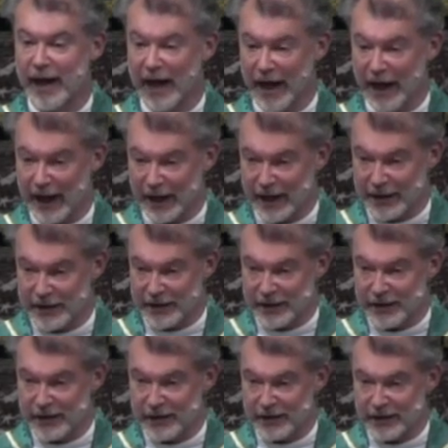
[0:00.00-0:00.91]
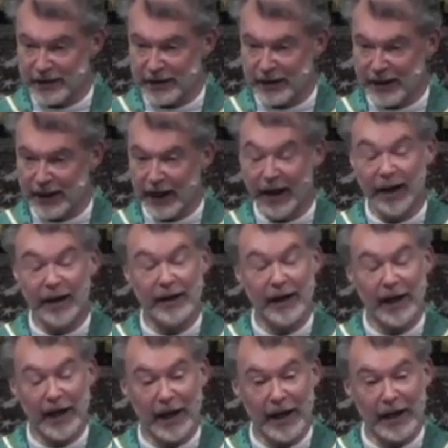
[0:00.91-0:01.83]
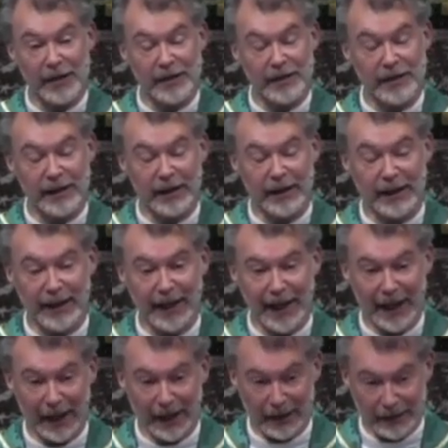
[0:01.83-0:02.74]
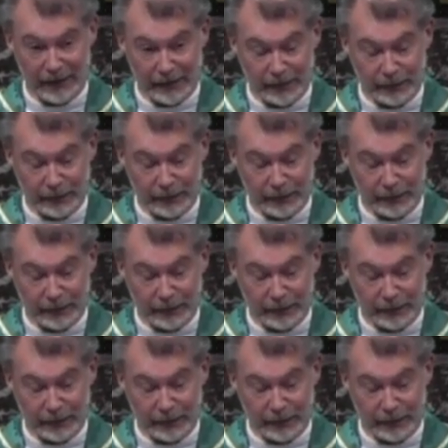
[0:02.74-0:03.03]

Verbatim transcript: ask and ask again